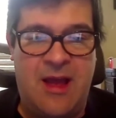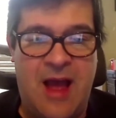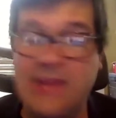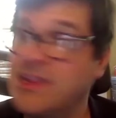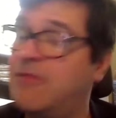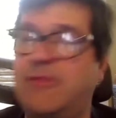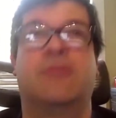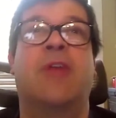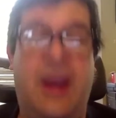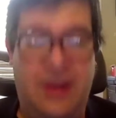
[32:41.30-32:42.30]
I lived through
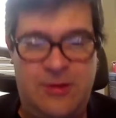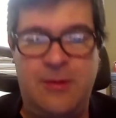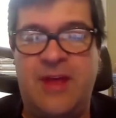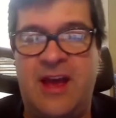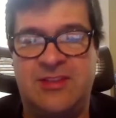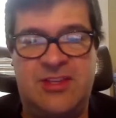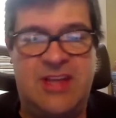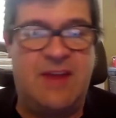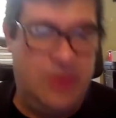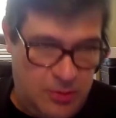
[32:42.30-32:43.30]
that in
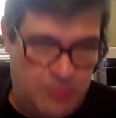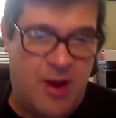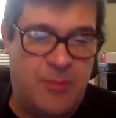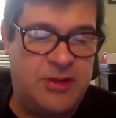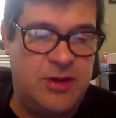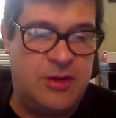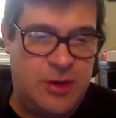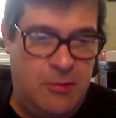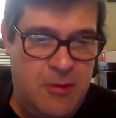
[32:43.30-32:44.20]
2007. You probably did too.